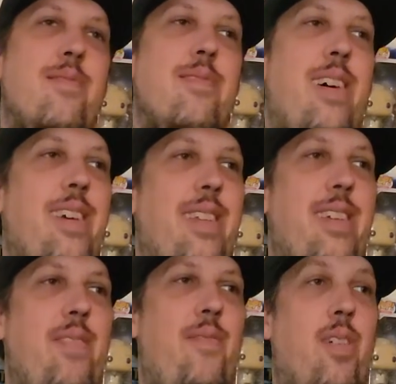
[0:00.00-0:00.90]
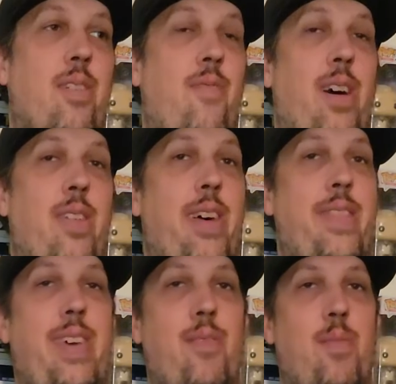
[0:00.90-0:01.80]
like I did the launch of vinyl.
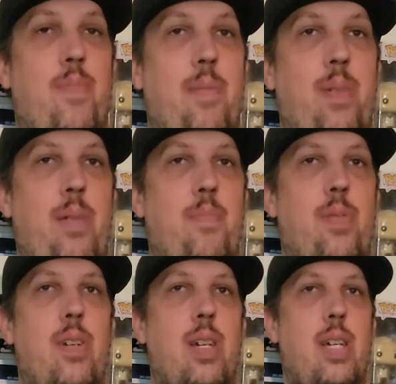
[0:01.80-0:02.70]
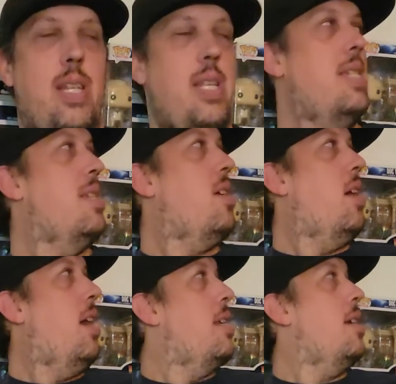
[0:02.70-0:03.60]
I think it's like paper. It's too
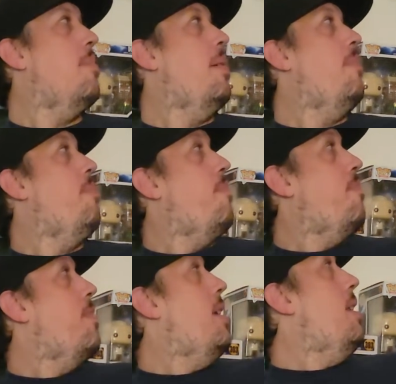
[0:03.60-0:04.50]
hot here. My